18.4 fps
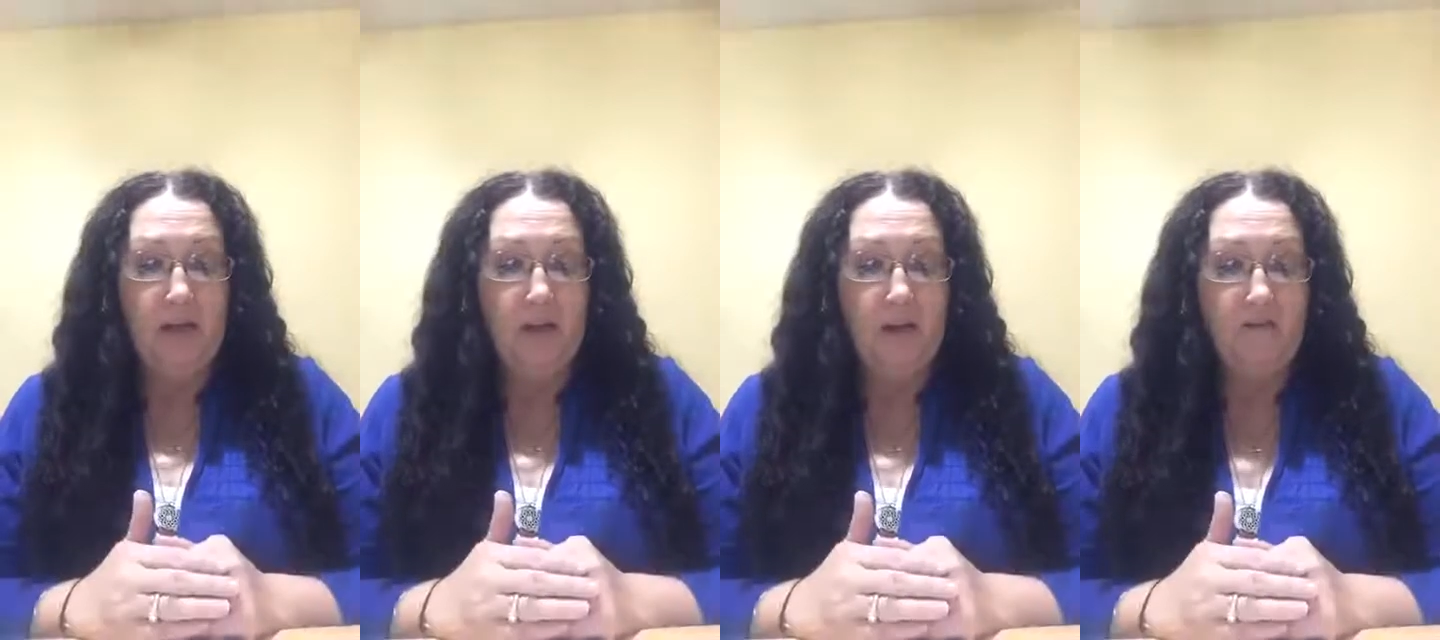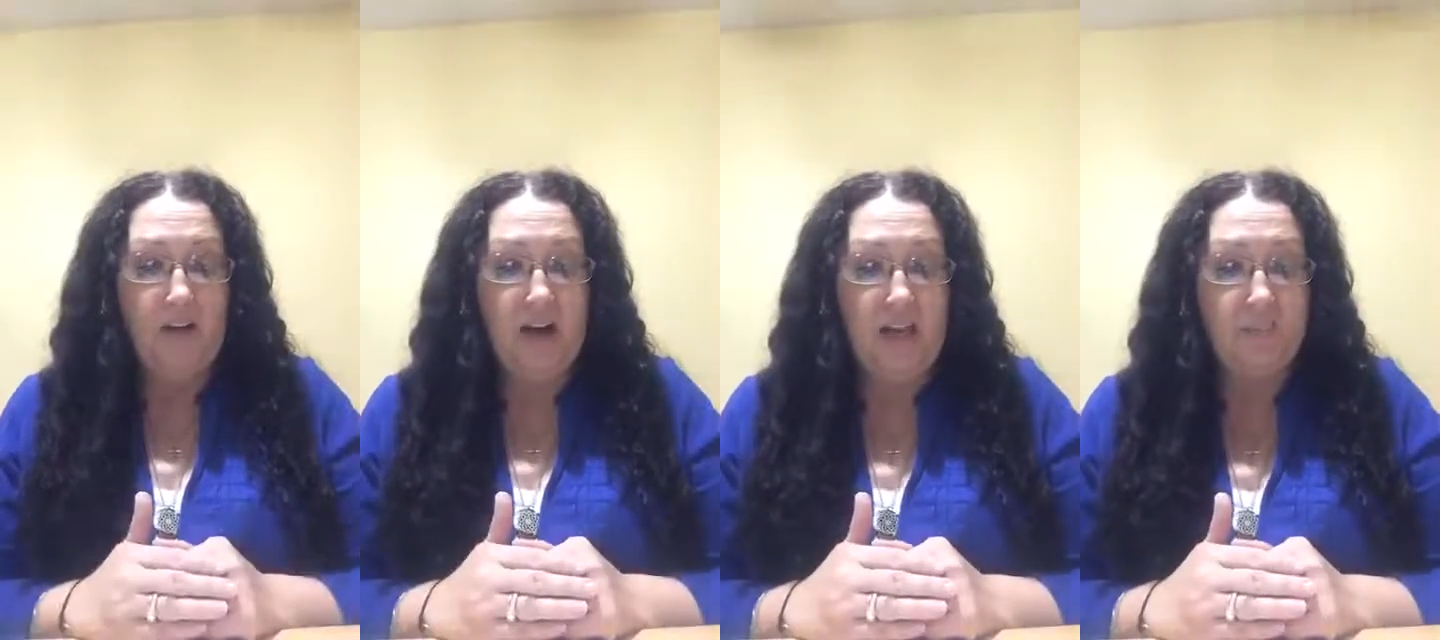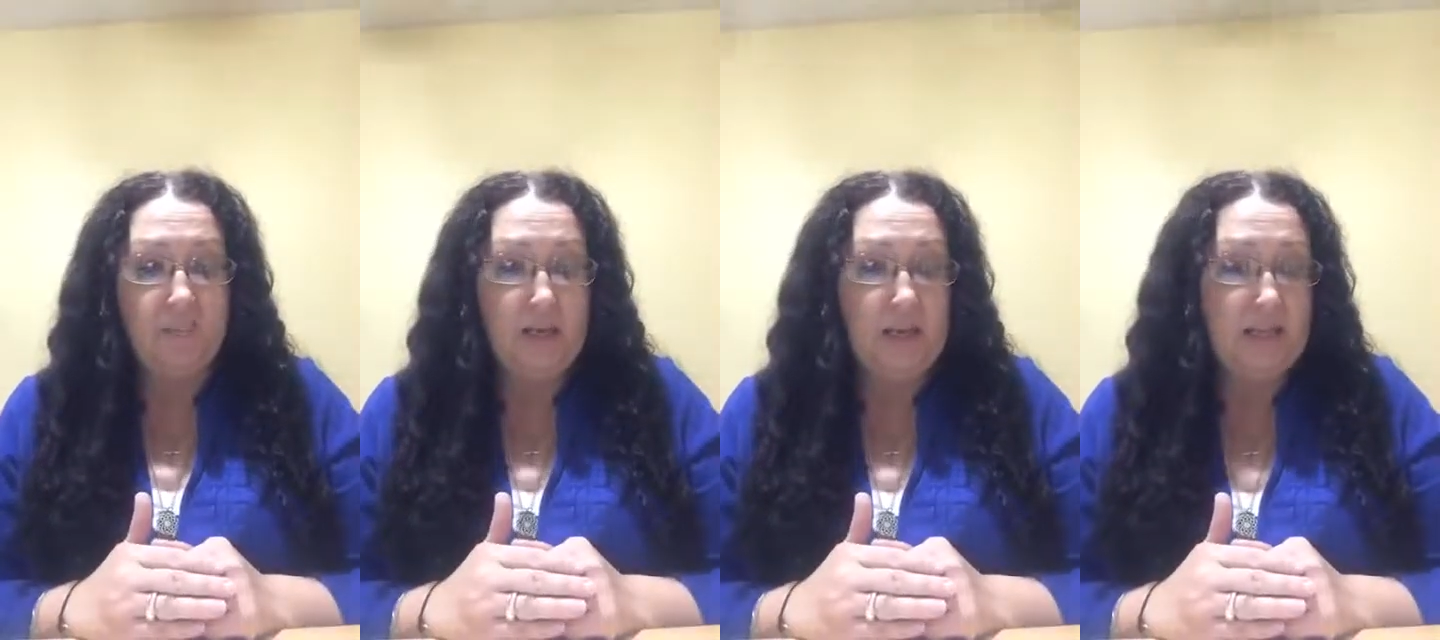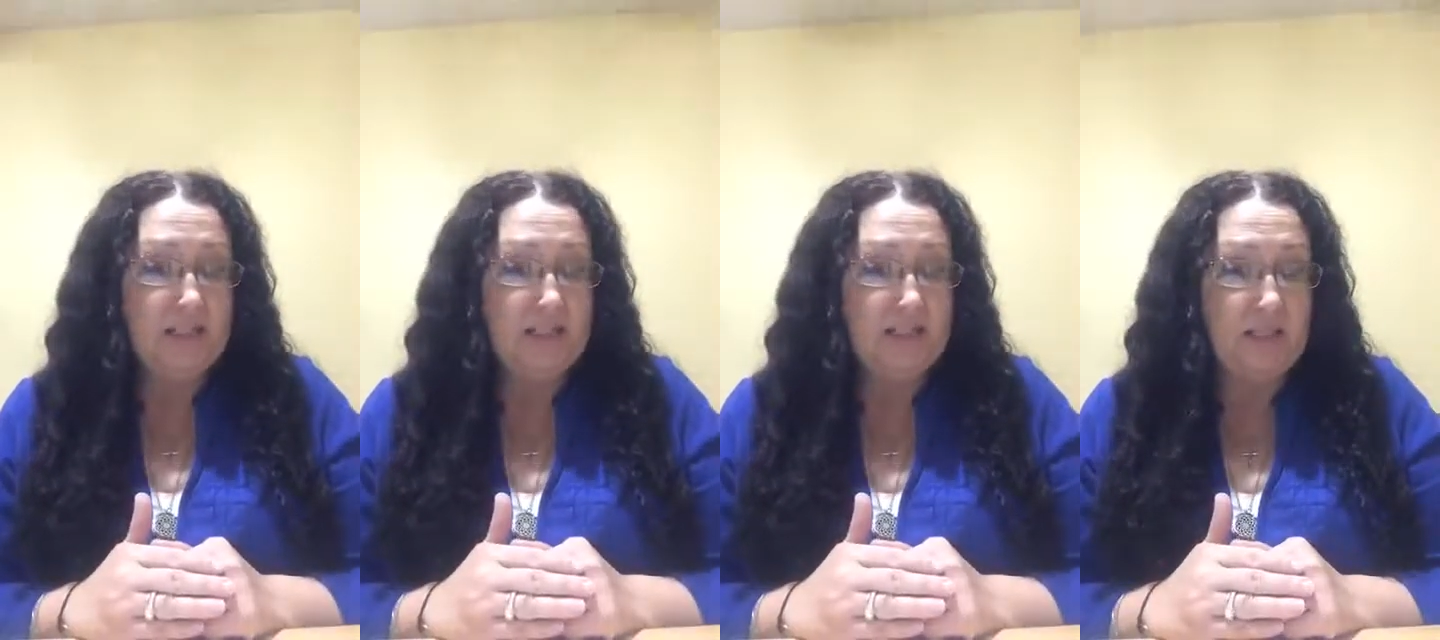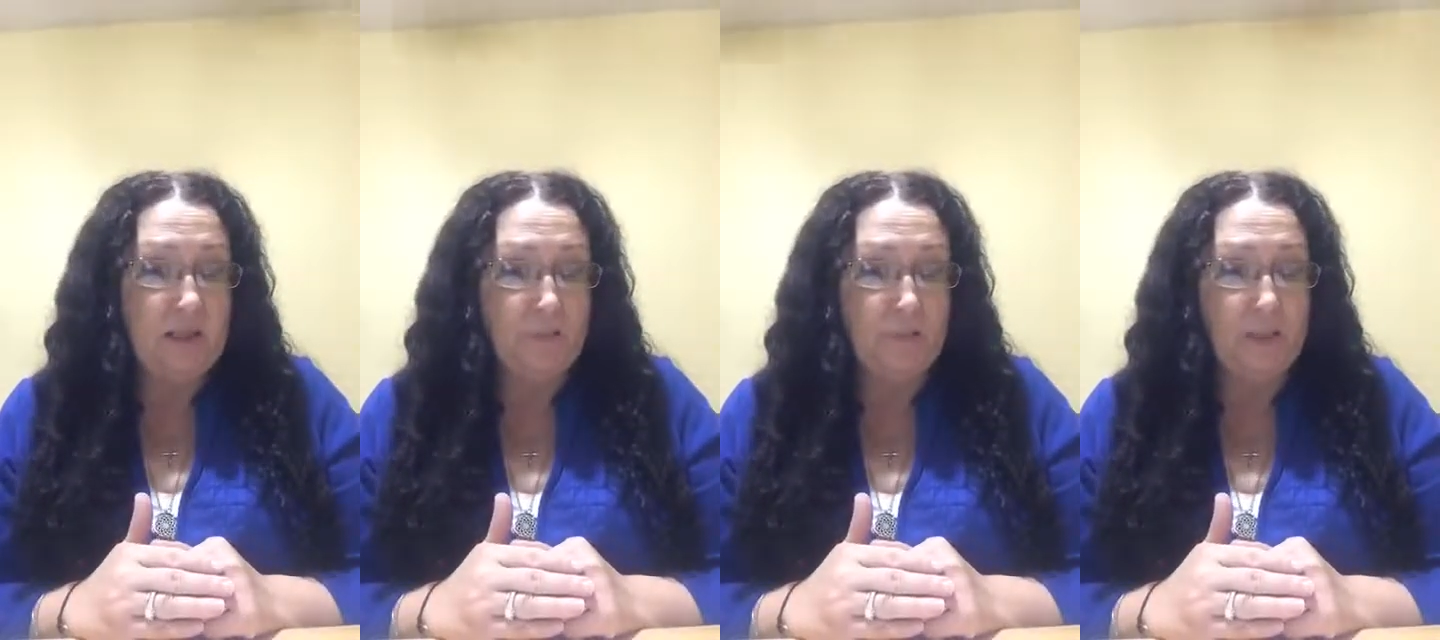a vitamin A
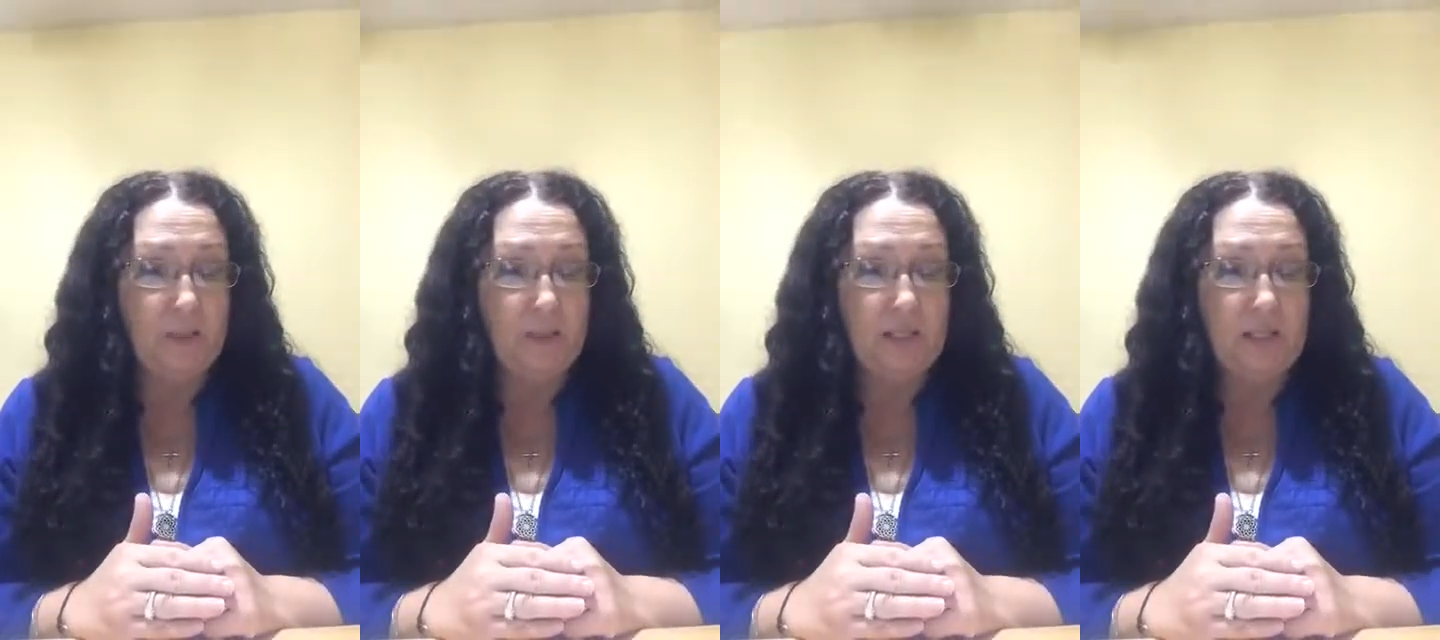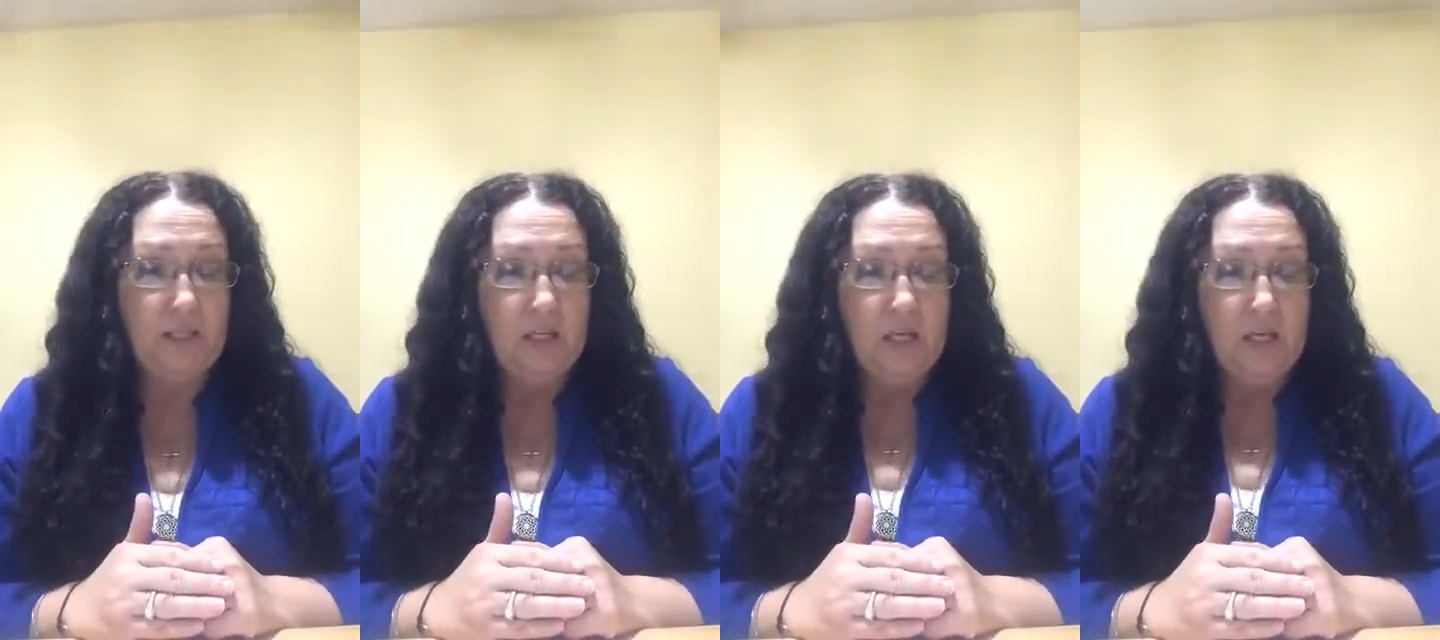supplement.